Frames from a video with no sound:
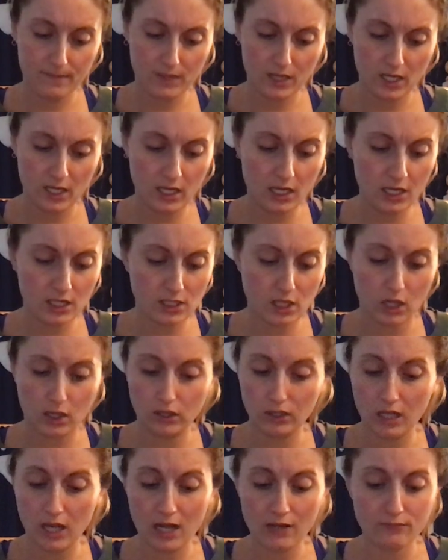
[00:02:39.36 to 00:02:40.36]
He is a
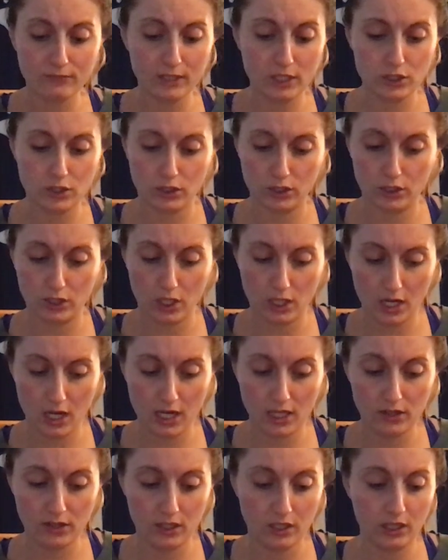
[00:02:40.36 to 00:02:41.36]
lot richer
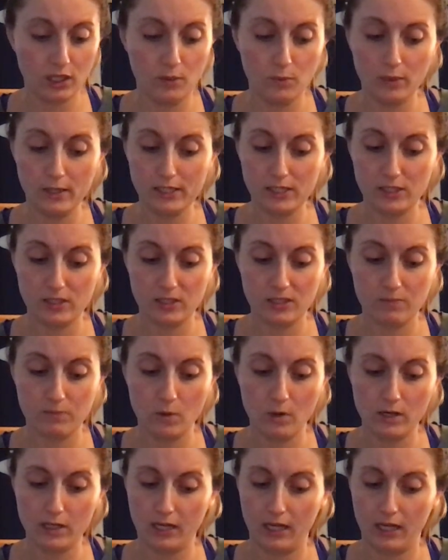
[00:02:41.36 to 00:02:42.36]
tonight than he was this
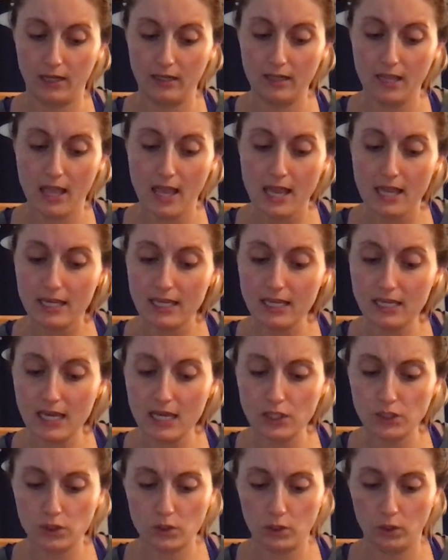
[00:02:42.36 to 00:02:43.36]
morning. He
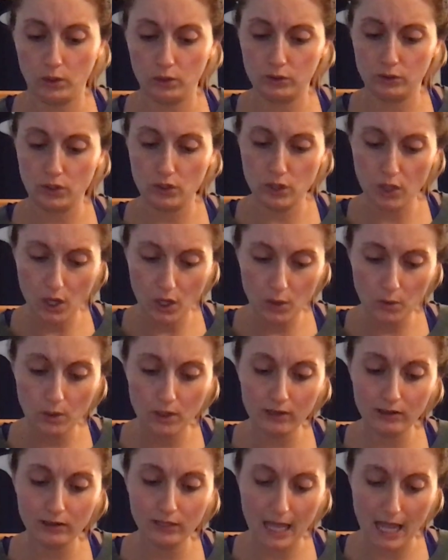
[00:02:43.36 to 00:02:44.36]
has sold no
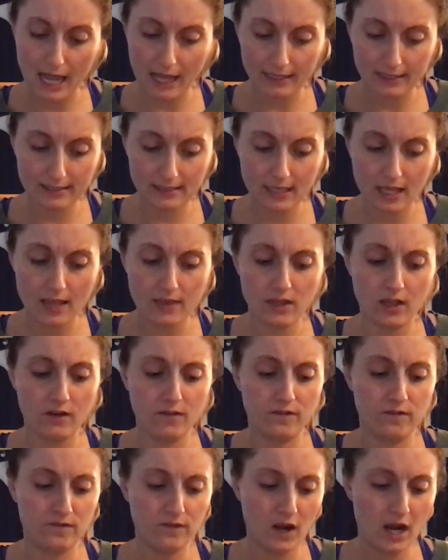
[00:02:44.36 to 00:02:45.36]
less than
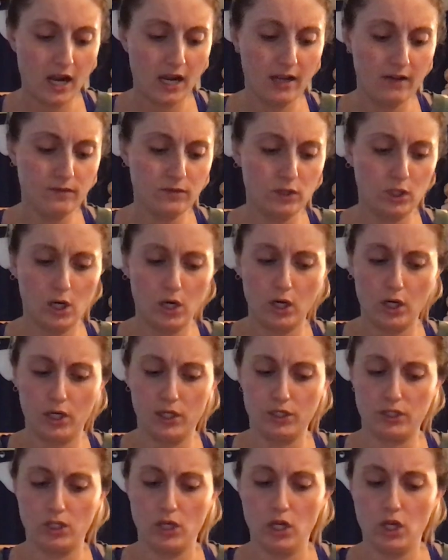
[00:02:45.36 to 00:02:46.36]
5
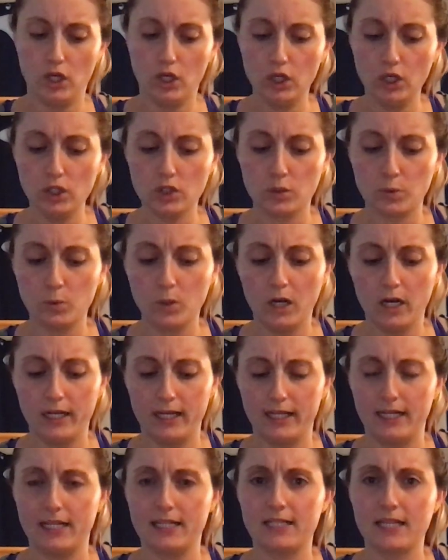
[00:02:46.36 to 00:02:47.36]
cars, each one at
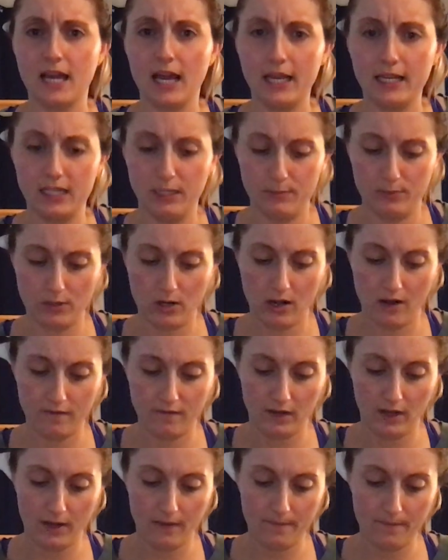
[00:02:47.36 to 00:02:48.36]
a tidy
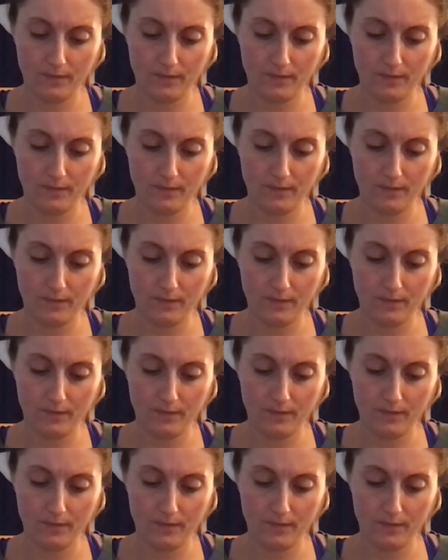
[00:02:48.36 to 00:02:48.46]
profit.